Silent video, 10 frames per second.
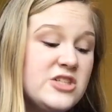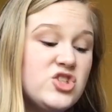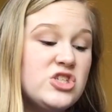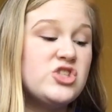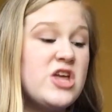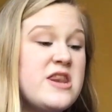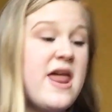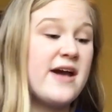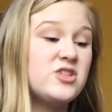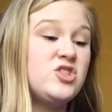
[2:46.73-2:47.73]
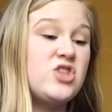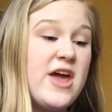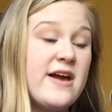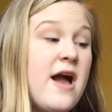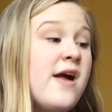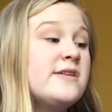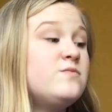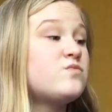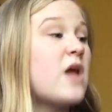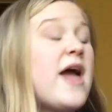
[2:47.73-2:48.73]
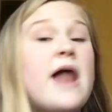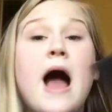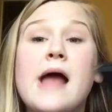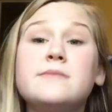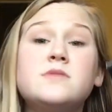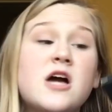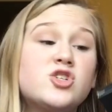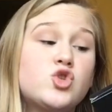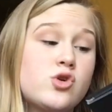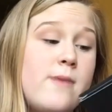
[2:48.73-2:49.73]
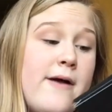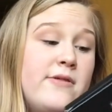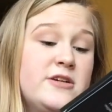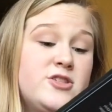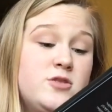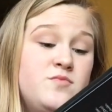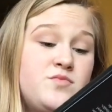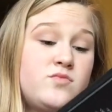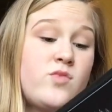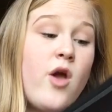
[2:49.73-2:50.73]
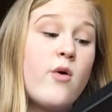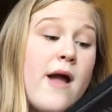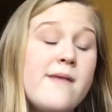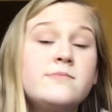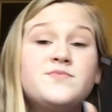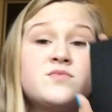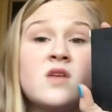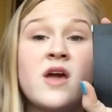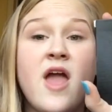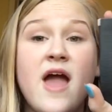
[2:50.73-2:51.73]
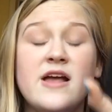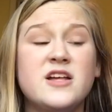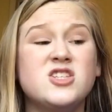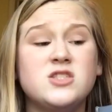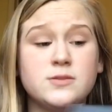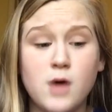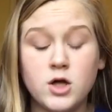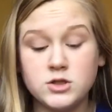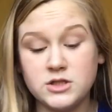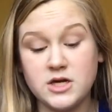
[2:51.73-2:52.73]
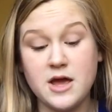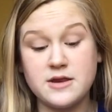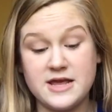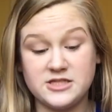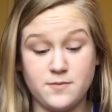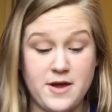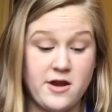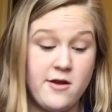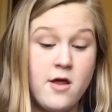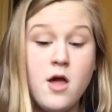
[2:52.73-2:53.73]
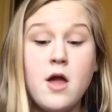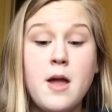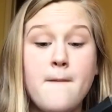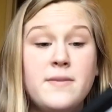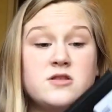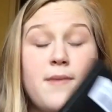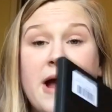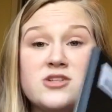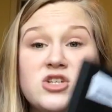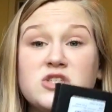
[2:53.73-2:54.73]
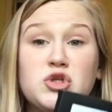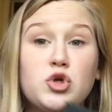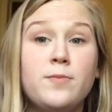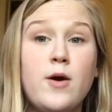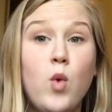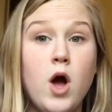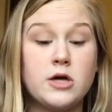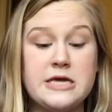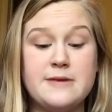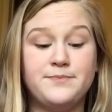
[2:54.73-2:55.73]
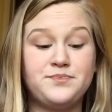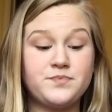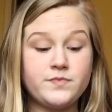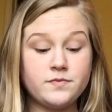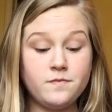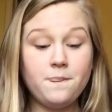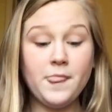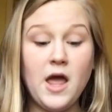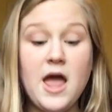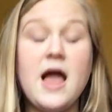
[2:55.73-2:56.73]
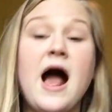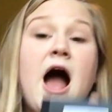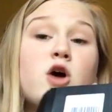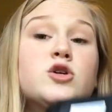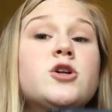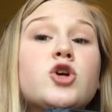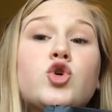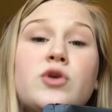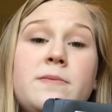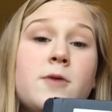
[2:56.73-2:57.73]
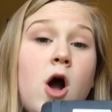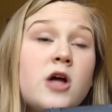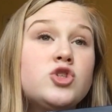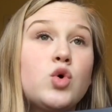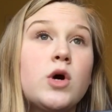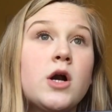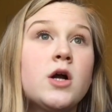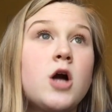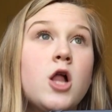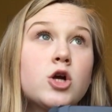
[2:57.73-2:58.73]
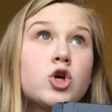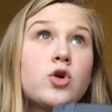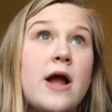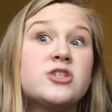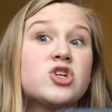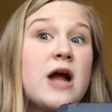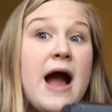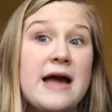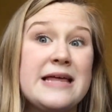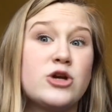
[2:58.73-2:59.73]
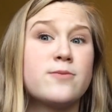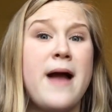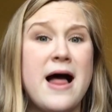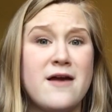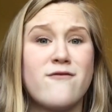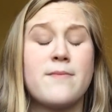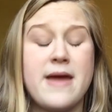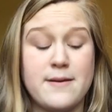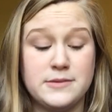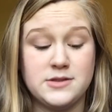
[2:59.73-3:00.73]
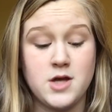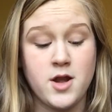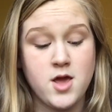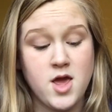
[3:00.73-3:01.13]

This is the next thing, and I'm not sure about this, okay? It's smaller than I anticipated, but the packaging's a little bit wonky. I ordered a cream contour color corrector highlighter palette from Amazon,